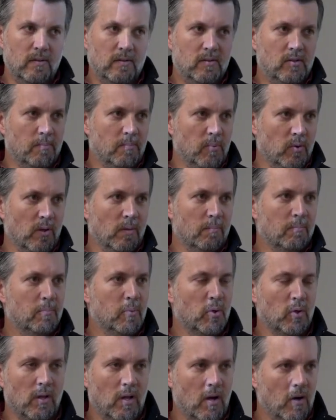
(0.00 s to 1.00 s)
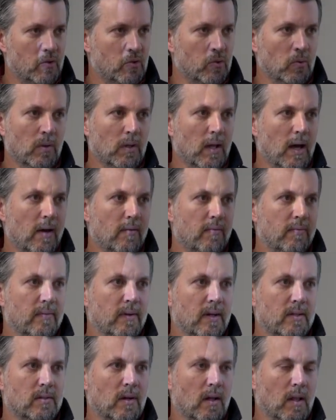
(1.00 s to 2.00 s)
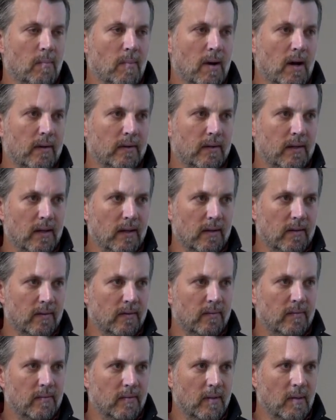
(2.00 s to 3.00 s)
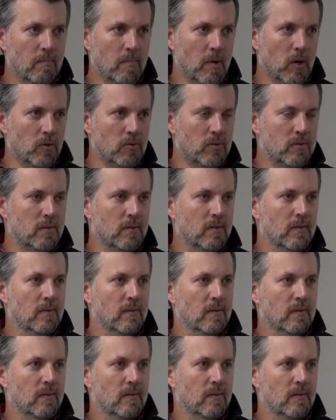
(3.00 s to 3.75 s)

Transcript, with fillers: to pro prolong tool life. It's all about getting the most,